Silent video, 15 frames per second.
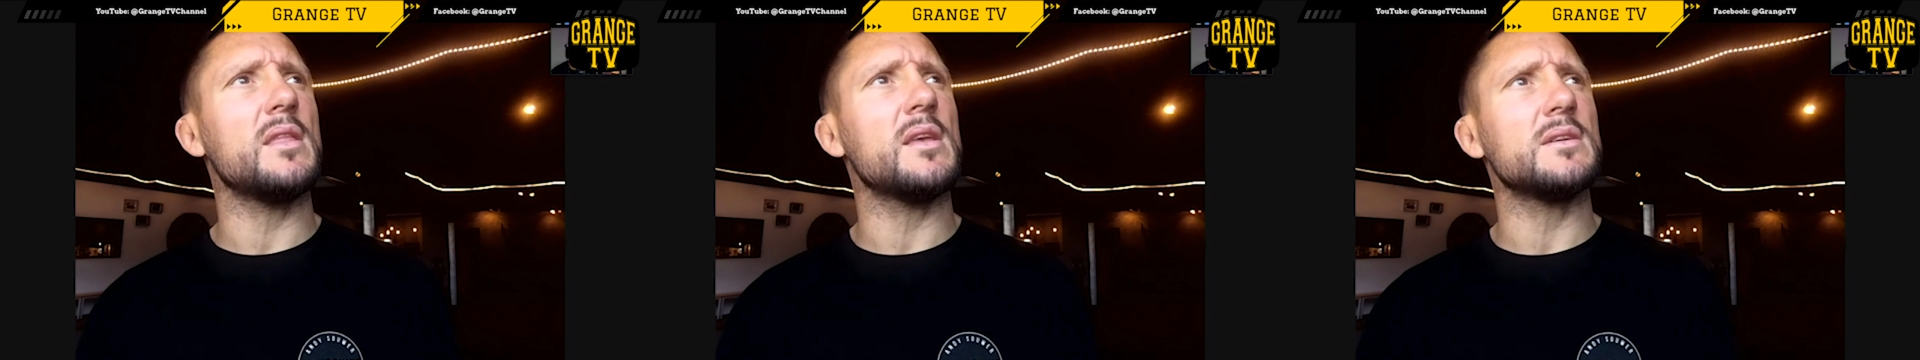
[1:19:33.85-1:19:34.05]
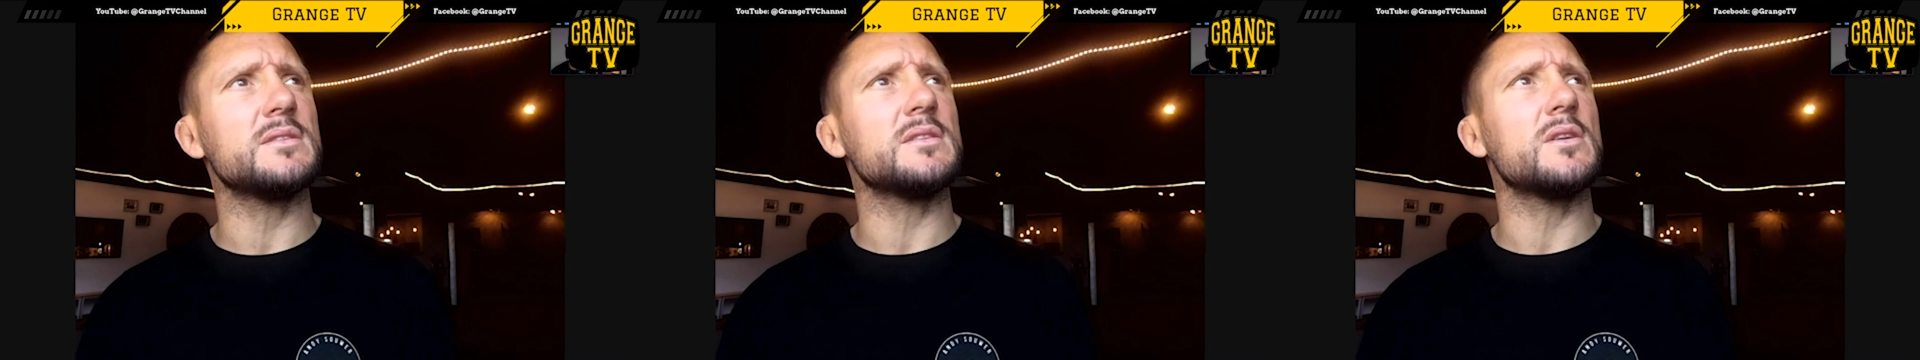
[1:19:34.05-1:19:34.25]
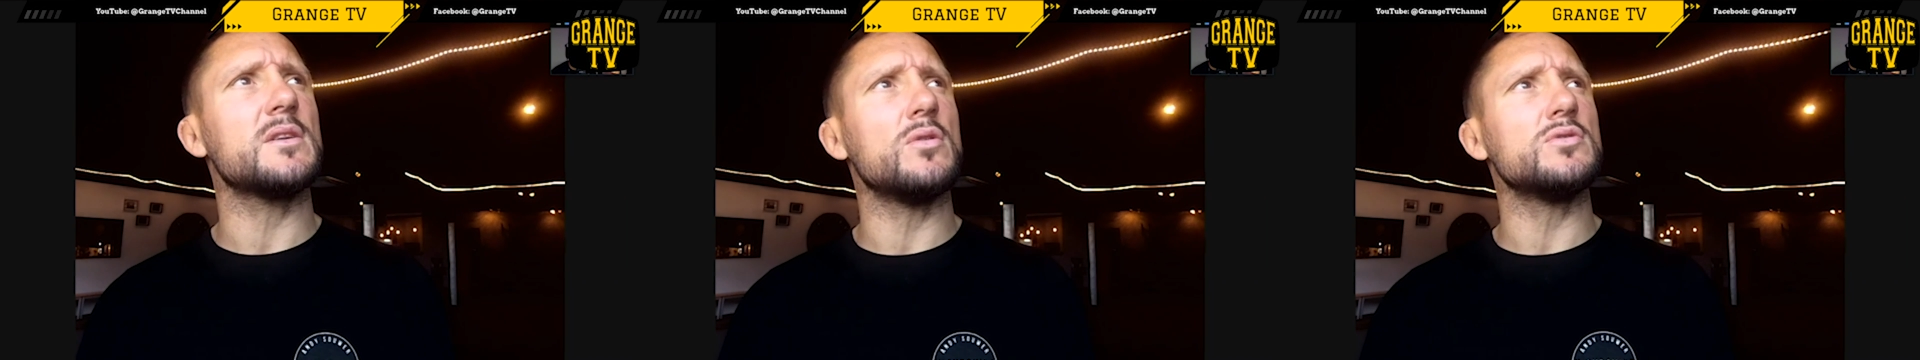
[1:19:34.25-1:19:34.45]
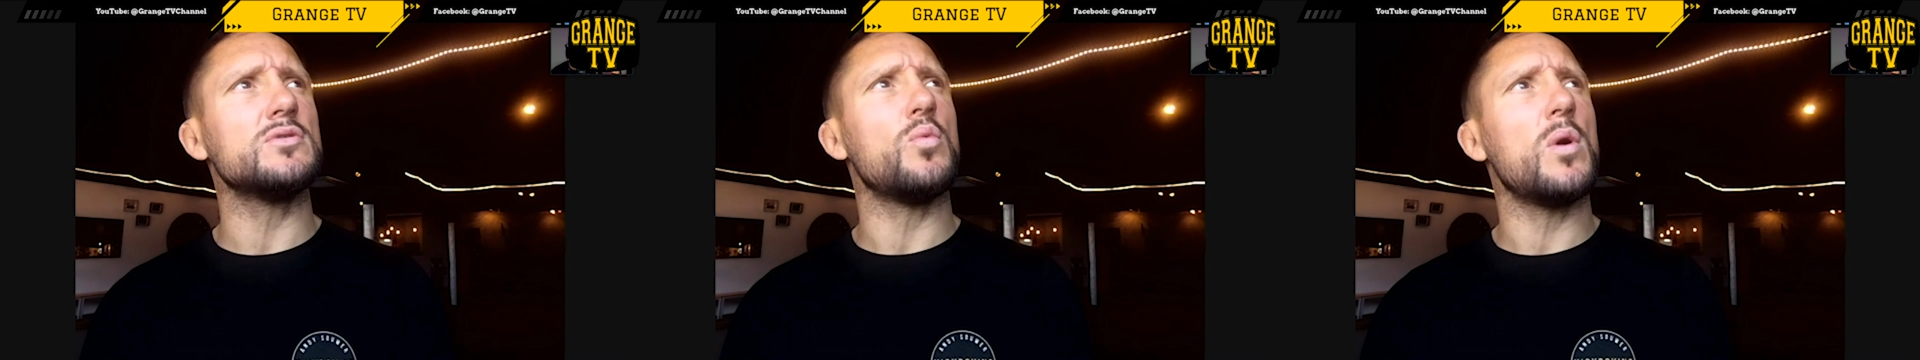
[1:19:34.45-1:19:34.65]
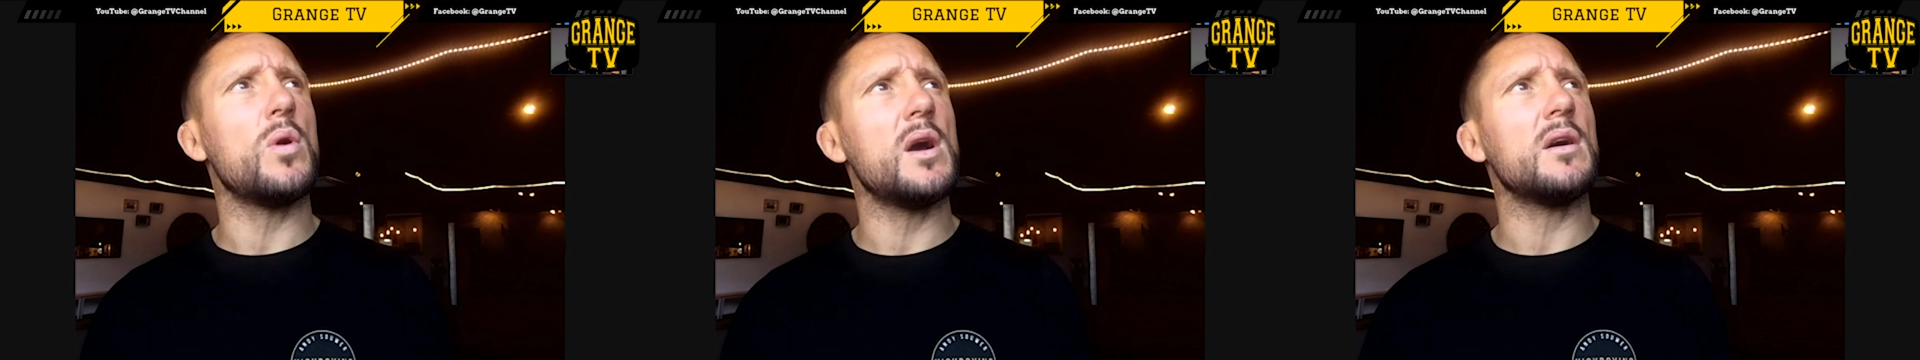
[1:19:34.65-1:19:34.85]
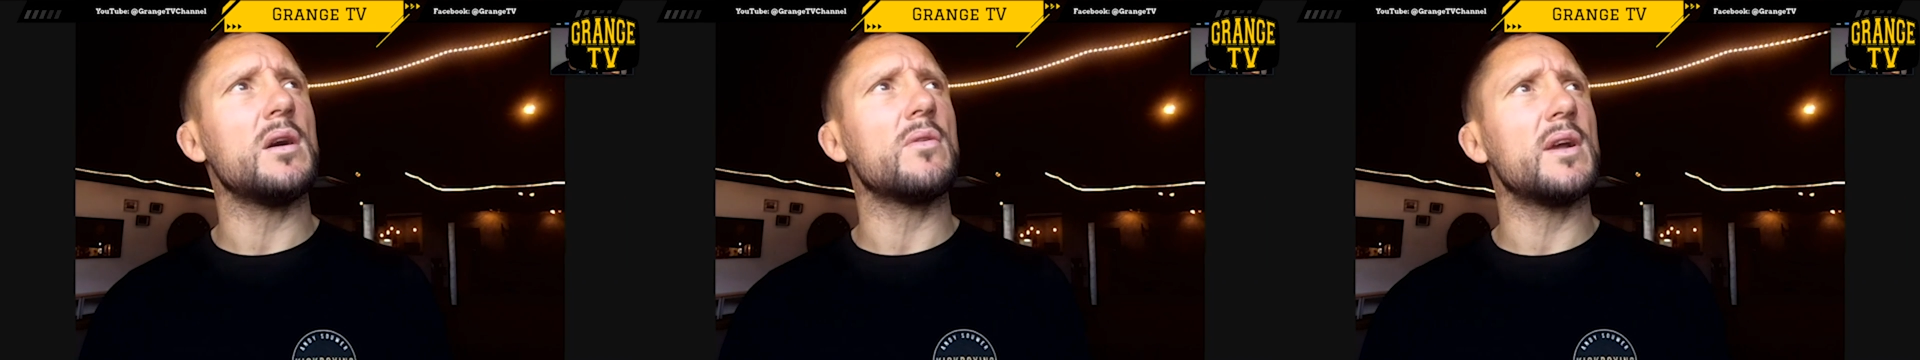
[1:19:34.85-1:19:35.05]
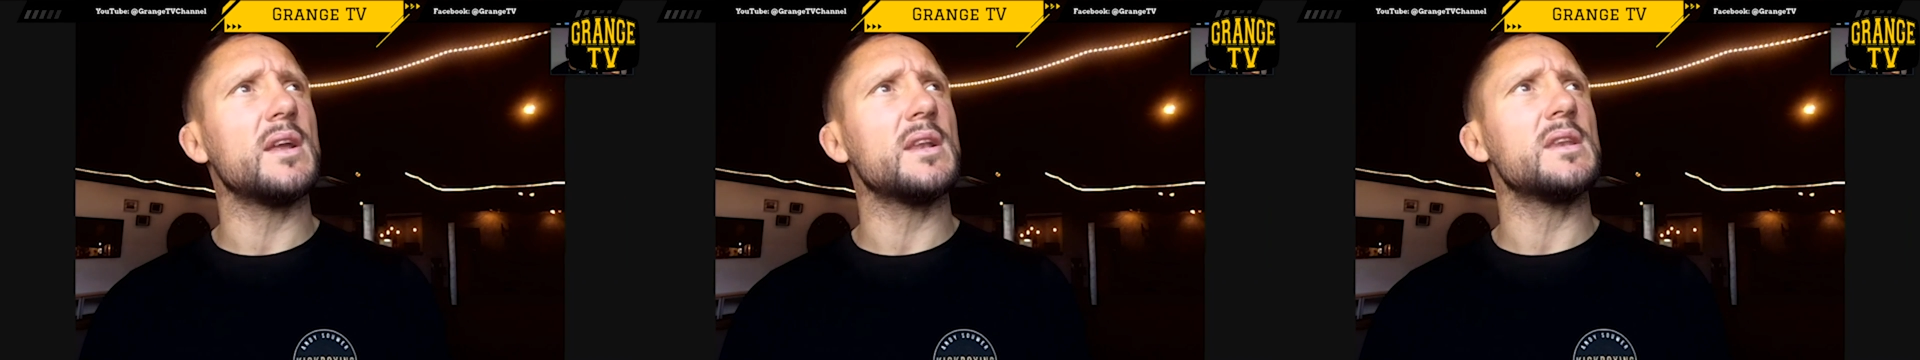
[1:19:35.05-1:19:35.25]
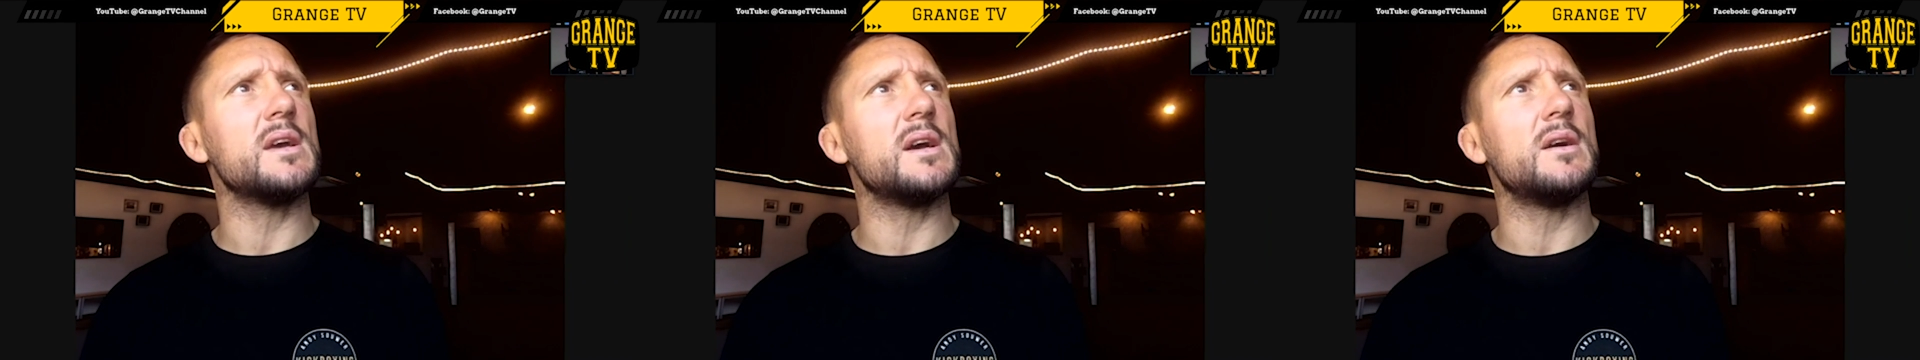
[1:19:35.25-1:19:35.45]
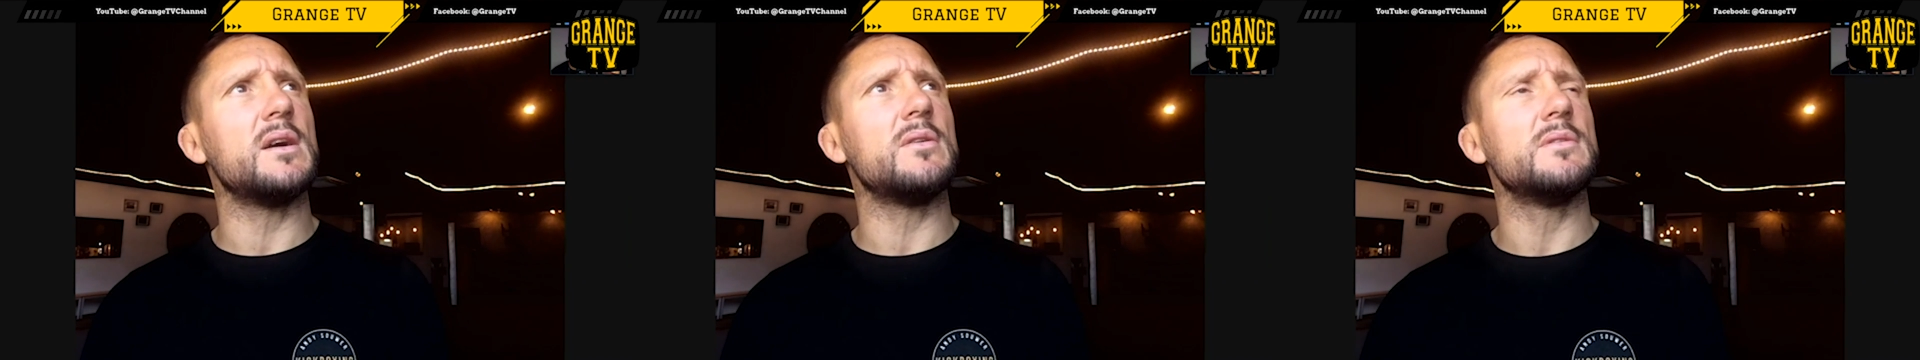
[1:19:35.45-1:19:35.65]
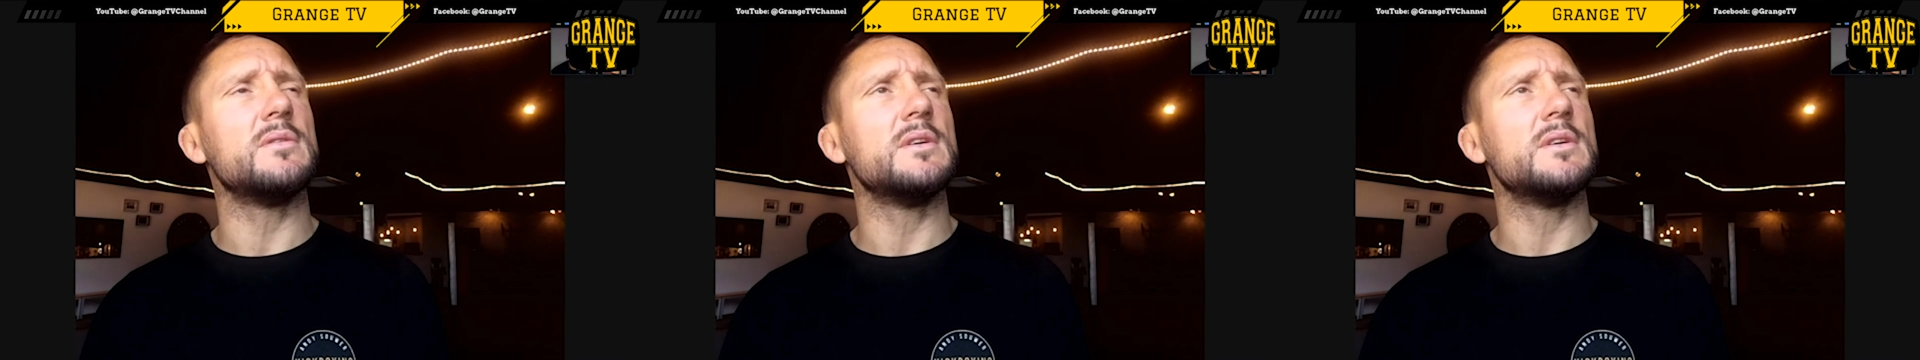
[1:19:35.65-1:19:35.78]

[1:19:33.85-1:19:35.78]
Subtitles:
doesn't go well right now.